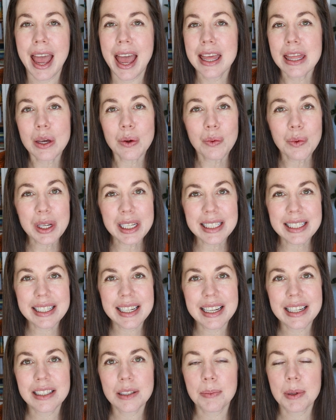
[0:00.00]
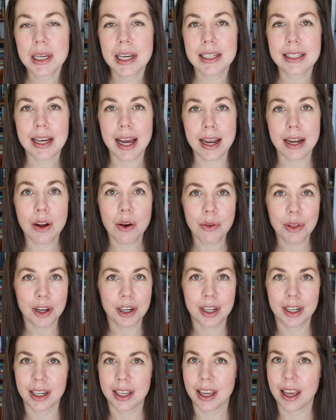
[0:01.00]
And the reason is because I know
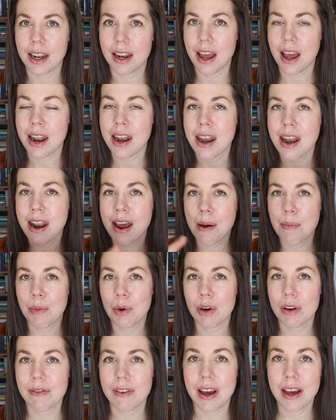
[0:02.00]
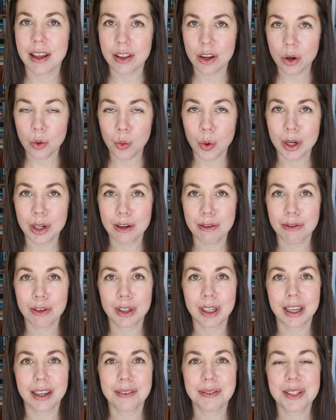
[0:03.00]
they're going to get a number of other
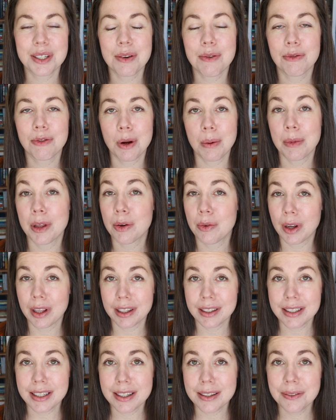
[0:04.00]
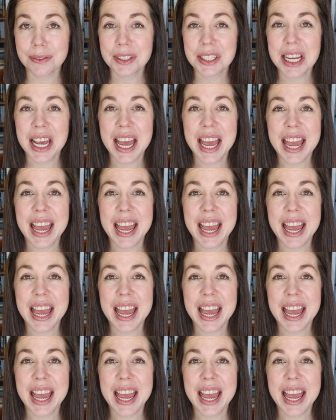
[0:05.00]
wonderful gifts from their relatives.